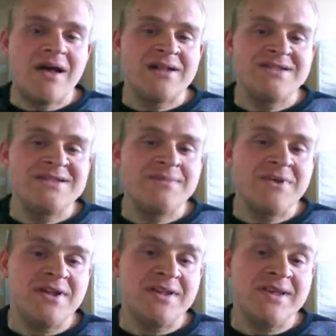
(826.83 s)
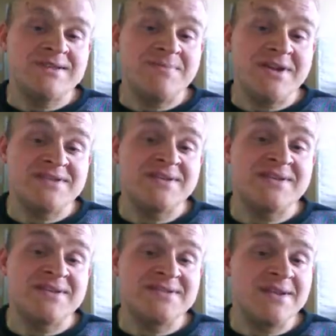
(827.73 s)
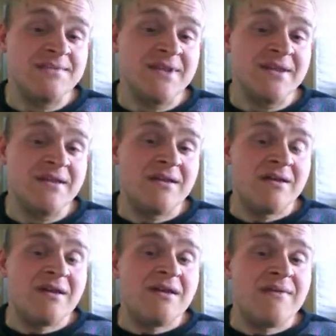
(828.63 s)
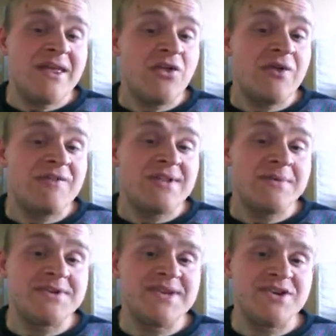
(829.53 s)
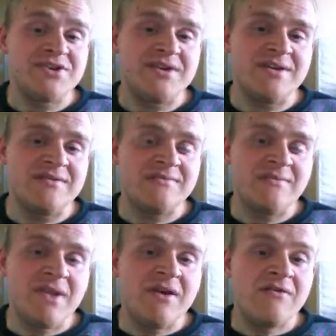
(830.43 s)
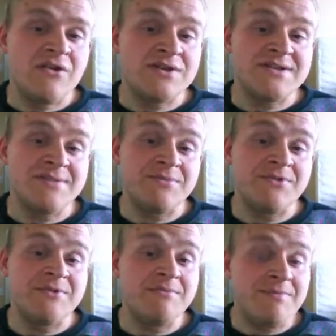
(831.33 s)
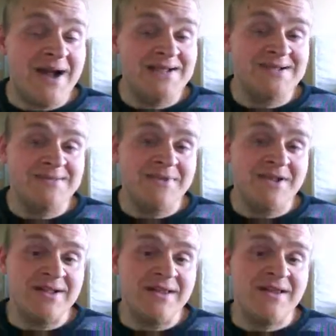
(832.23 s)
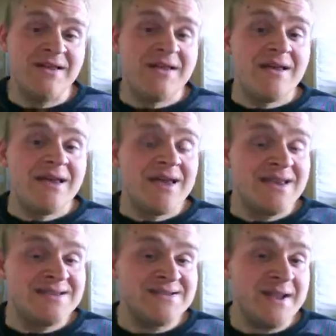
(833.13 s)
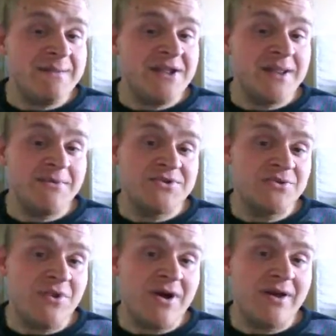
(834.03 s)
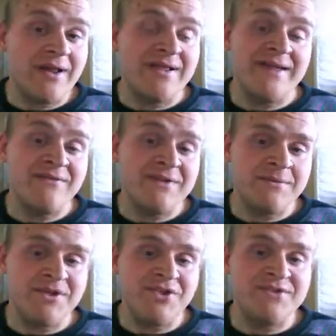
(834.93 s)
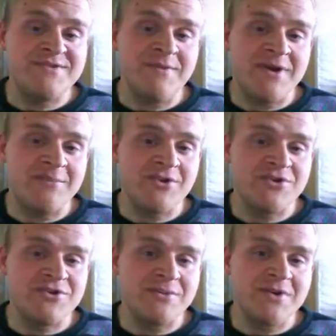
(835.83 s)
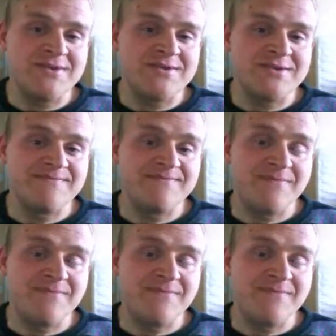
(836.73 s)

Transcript: a disability is basically something that you have a limitation in. For example, my disability is I'm unable to walk and I have limited use of my upper extremities.